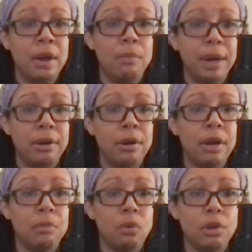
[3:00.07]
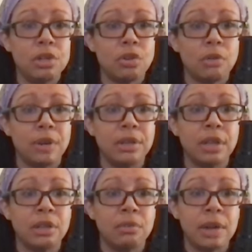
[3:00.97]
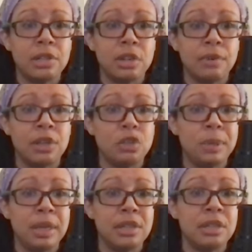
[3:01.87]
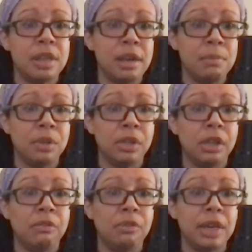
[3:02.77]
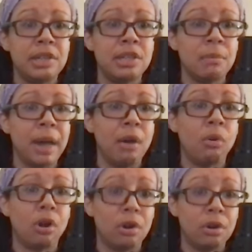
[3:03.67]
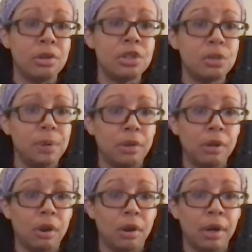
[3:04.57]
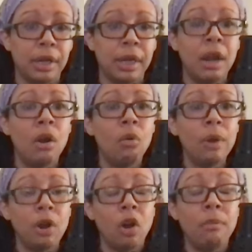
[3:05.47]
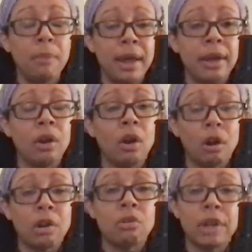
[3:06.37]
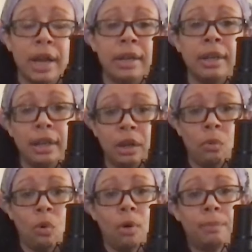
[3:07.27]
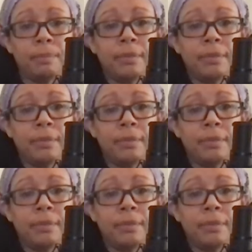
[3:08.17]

better and more deserving than the rest of us because they believe they somehow earned superiority when all men are created equal.